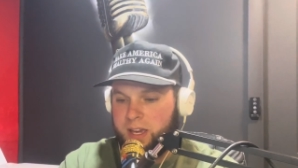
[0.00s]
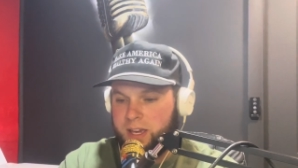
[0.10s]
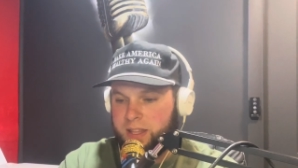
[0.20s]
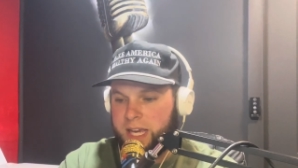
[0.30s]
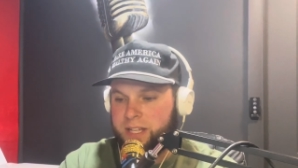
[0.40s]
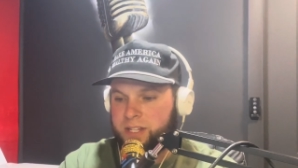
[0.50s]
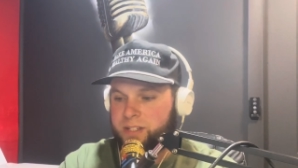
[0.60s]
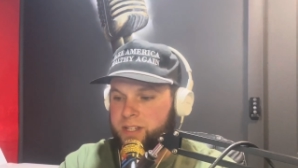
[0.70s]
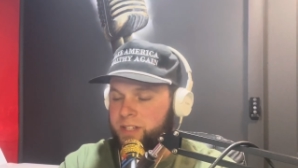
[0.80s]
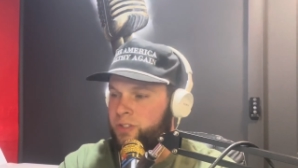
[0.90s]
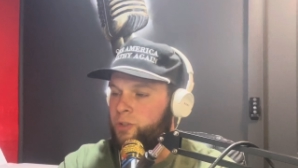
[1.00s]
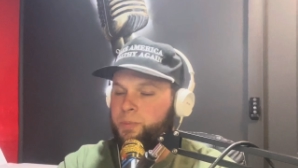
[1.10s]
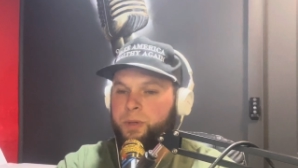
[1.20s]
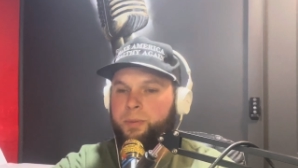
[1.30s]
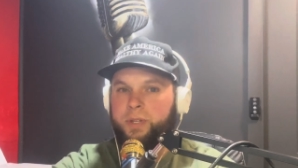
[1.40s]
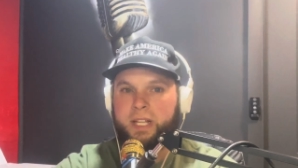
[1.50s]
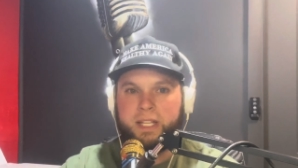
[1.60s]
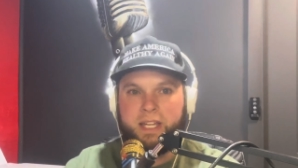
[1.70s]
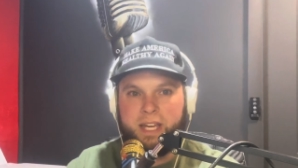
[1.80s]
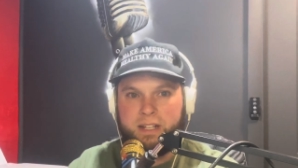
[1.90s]
they just see two people that
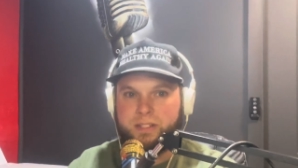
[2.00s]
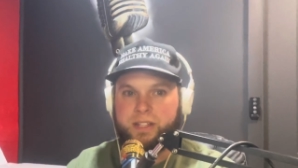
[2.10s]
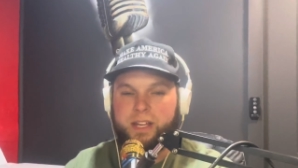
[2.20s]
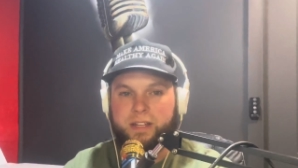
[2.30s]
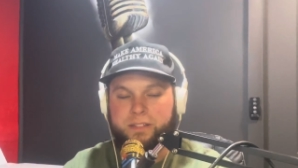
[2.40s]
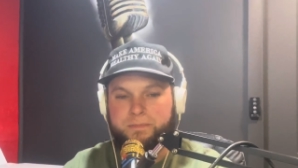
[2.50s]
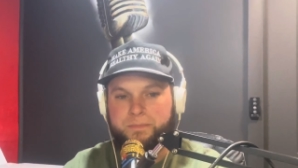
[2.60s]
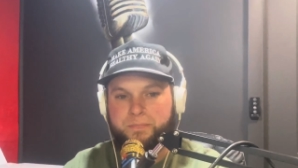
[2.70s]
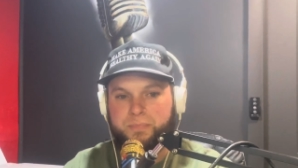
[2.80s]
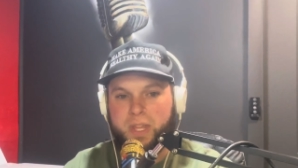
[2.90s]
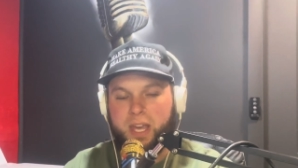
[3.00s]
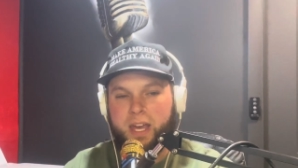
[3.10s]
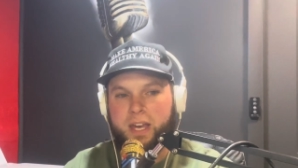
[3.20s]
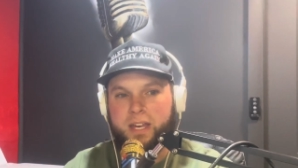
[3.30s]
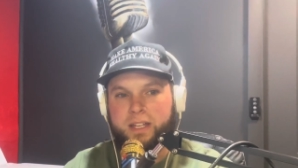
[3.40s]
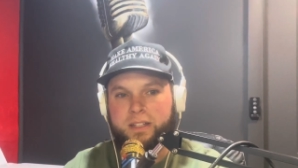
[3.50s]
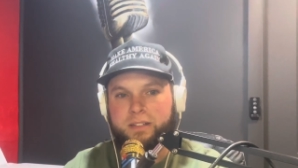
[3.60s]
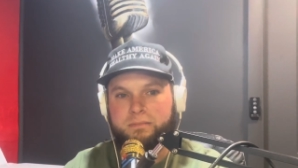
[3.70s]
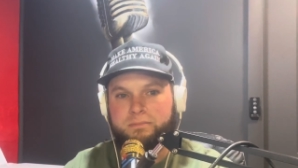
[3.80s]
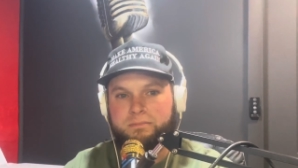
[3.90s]
they can't stand
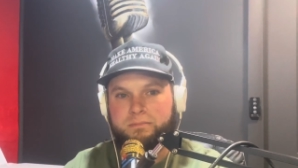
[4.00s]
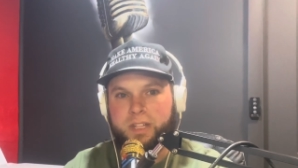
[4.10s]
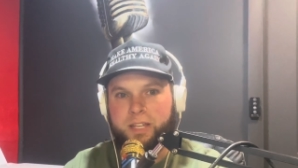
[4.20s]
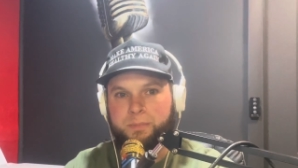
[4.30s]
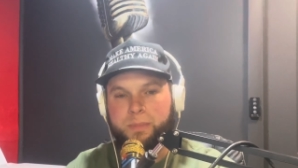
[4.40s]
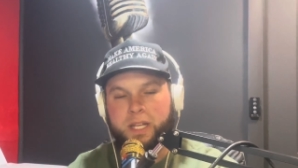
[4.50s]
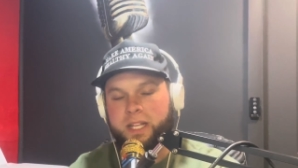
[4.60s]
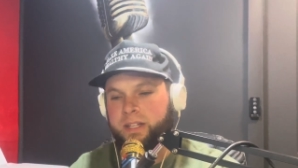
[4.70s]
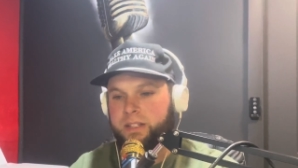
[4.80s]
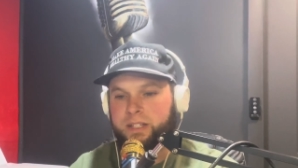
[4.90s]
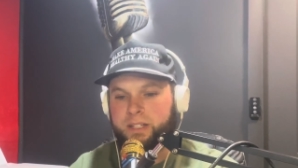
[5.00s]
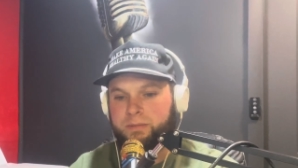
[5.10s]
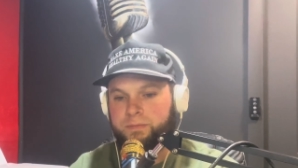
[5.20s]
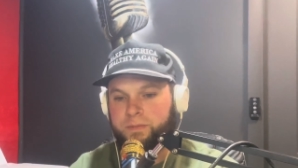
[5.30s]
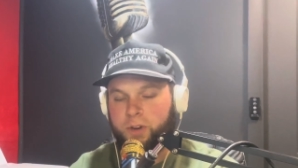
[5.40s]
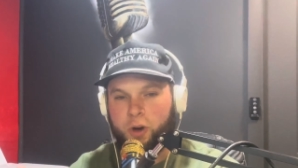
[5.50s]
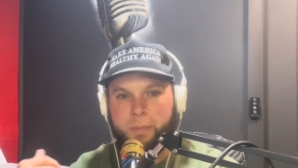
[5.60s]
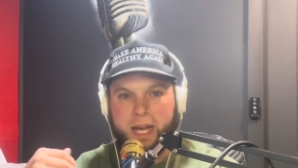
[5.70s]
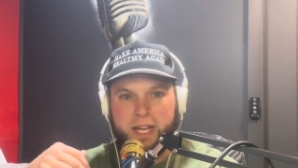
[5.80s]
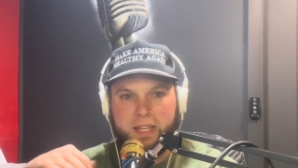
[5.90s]
and immediately fall
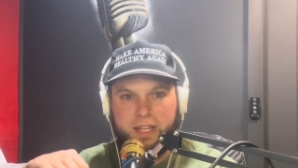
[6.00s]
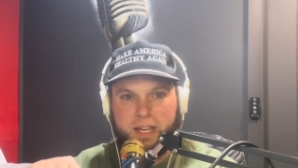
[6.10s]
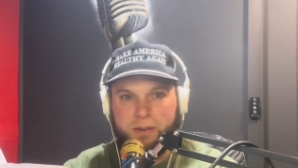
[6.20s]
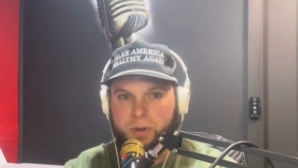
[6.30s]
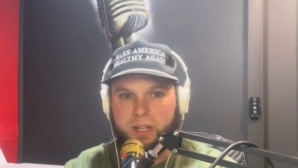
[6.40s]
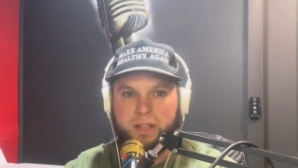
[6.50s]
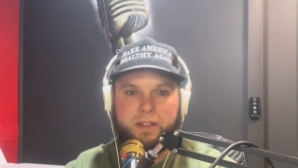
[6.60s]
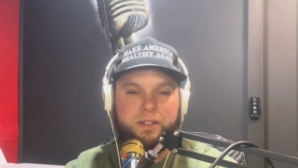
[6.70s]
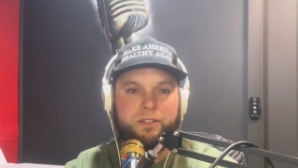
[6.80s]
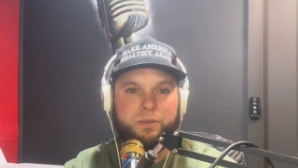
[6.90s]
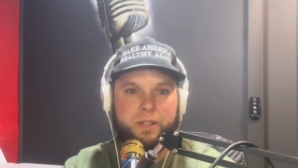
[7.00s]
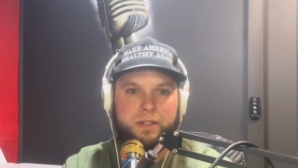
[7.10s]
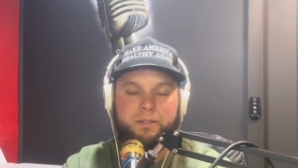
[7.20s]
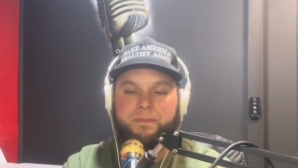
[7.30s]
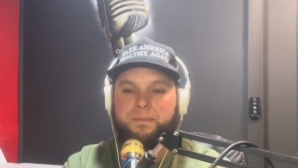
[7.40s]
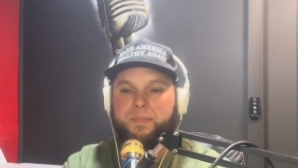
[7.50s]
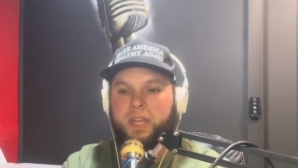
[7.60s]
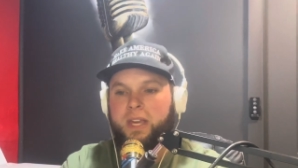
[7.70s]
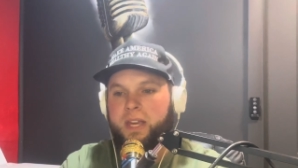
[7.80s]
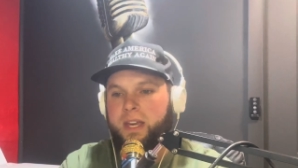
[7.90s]
back and want nothing to do with it.
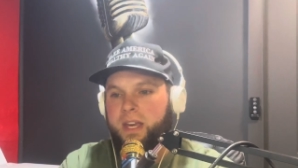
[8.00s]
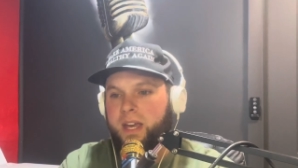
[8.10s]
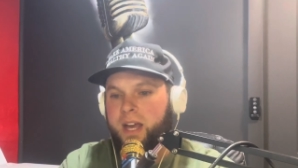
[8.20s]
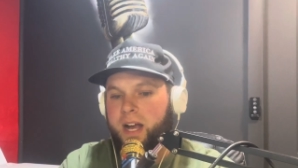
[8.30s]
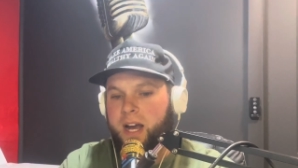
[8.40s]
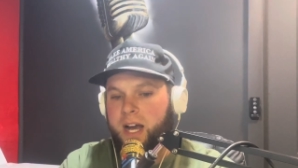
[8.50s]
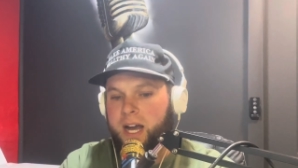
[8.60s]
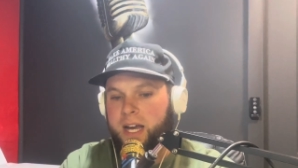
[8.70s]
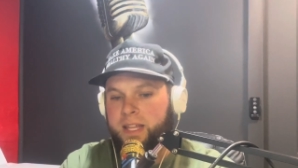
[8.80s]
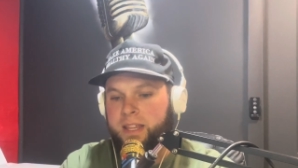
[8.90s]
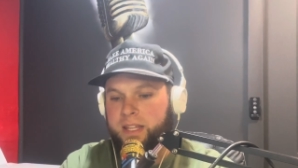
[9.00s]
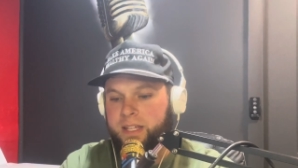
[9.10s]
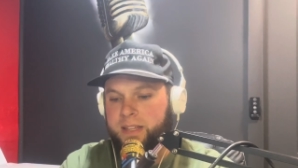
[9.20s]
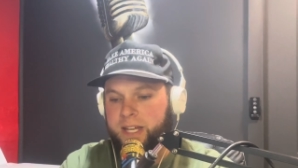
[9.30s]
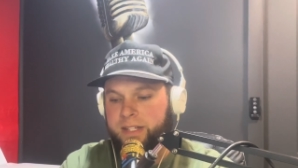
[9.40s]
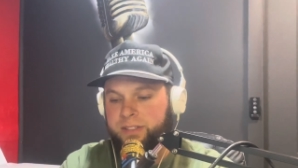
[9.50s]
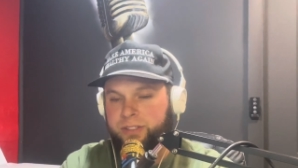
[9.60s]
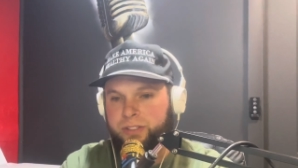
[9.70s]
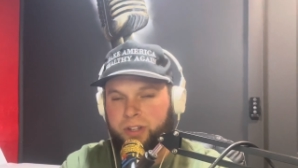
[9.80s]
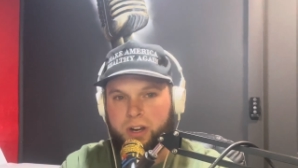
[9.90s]
I think that's
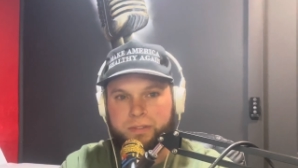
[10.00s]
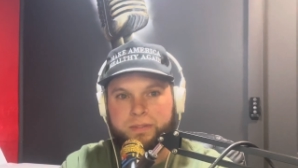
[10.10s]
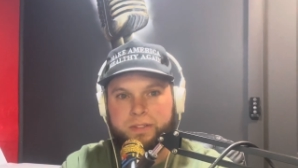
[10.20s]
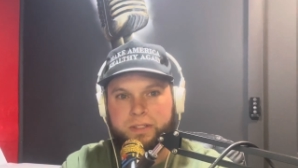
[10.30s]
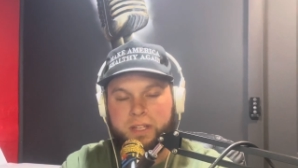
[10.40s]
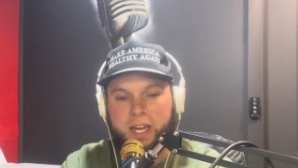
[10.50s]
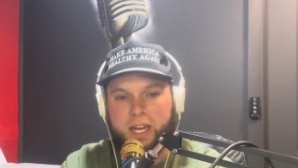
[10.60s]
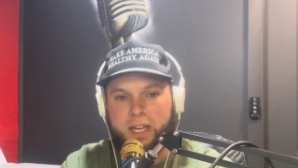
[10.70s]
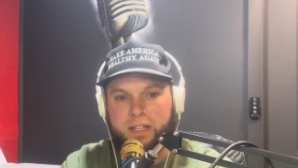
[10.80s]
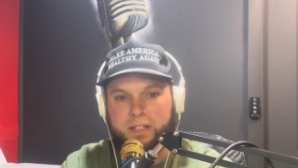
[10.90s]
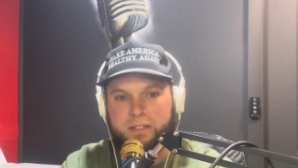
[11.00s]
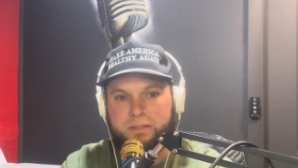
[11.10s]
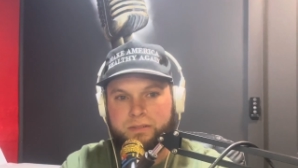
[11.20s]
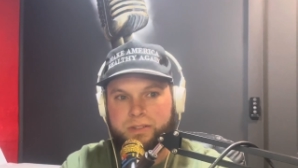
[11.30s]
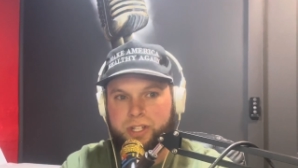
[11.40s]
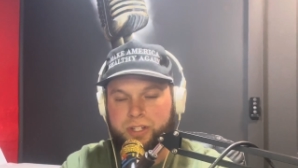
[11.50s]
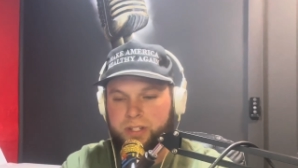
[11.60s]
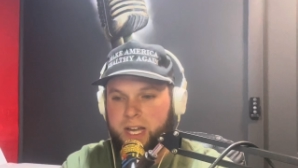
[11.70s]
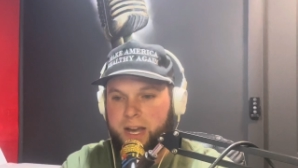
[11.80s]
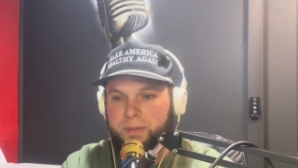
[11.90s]
soft and should
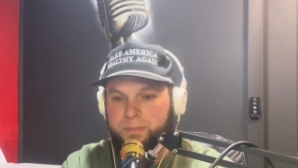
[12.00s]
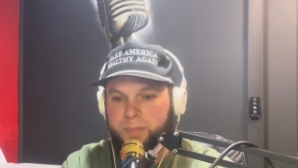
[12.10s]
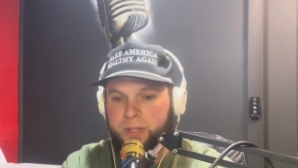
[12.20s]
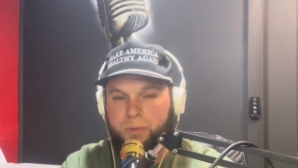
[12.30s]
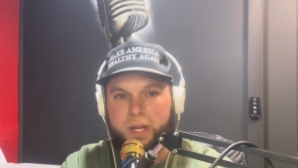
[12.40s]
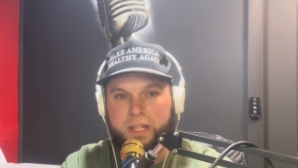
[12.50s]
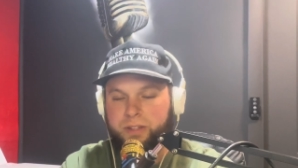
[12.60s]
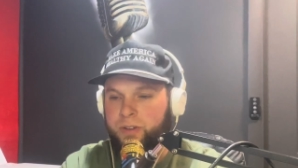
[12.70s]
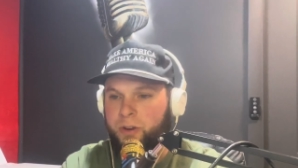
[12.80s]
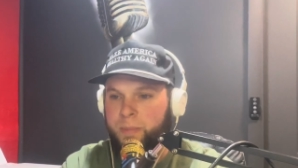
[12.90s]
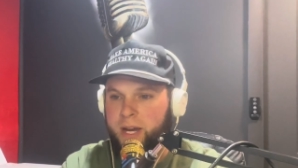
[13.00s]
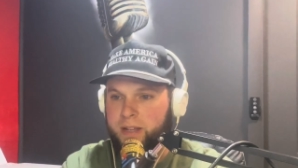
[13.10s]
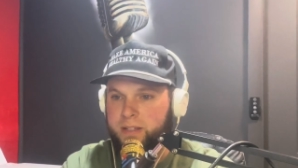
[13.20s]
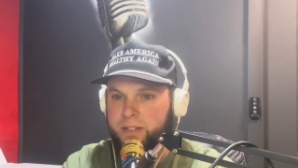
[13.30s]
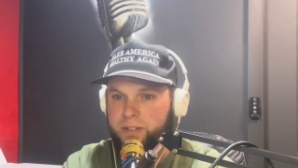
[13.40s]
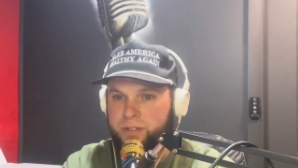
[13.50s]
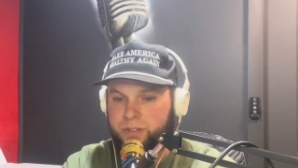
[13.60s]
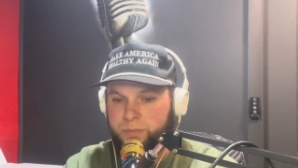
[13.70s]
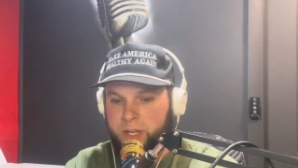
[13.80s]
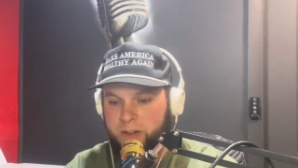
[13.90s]
not be the way that you go about it. You
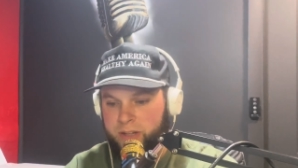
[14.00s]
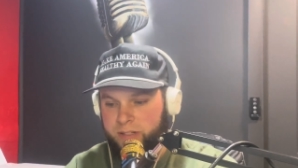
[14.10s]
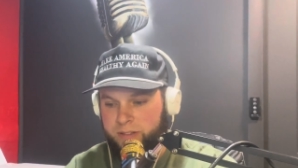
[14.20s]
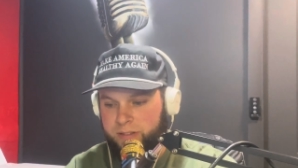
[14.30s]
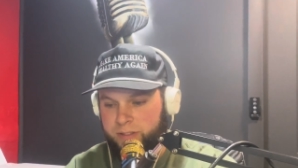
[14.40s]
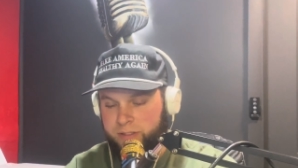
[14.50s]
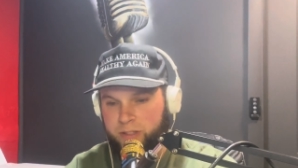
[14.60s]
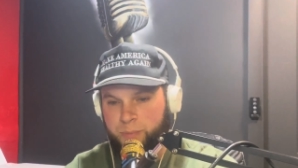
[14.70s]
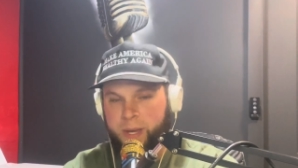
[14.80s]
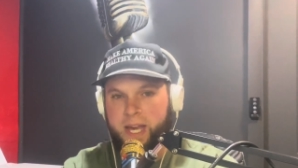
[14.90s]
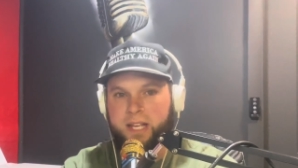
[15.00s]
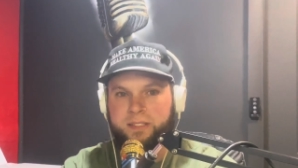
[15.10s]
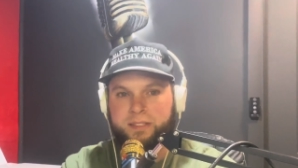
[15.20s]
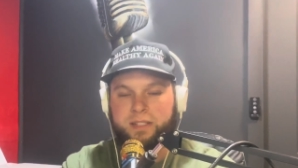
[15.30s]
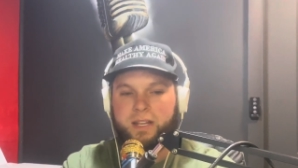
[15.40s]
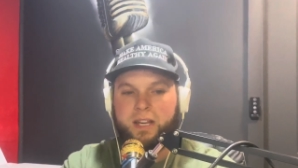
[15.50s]
should be able to to look past